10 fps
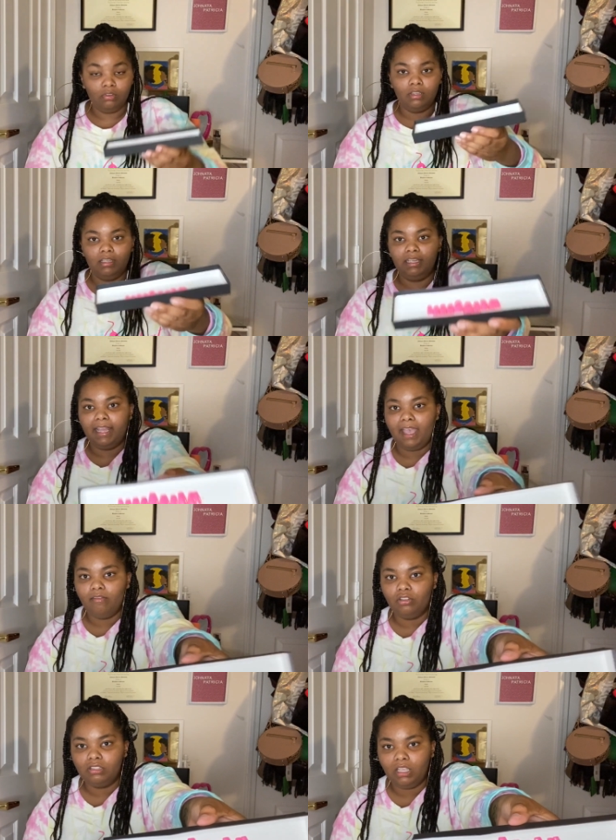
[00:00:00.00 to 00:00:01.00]
Then I have
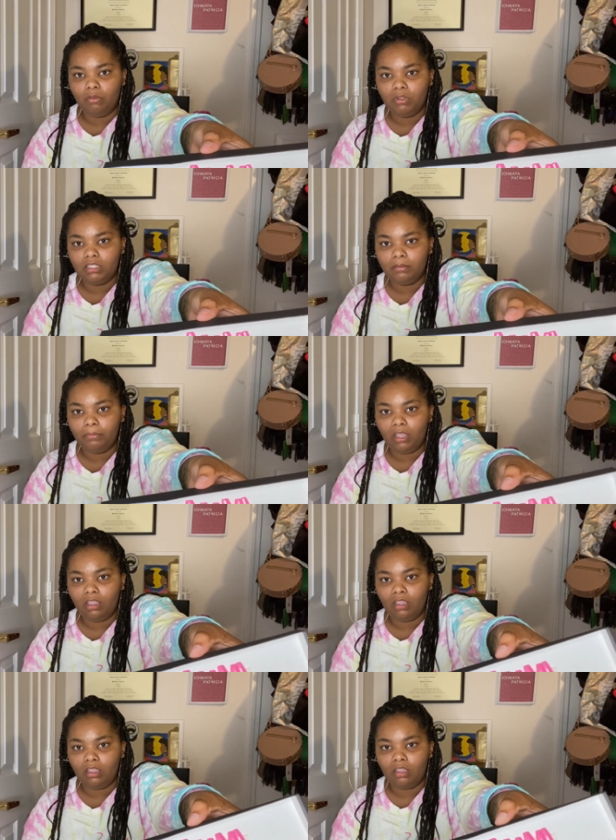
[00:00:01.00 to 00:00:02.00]
those same ones in
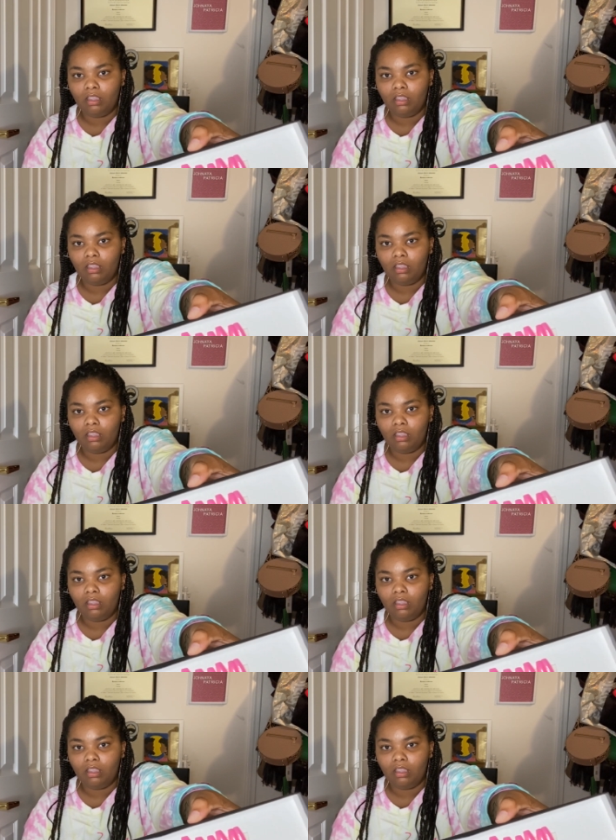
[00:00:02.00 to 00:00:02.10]
pink.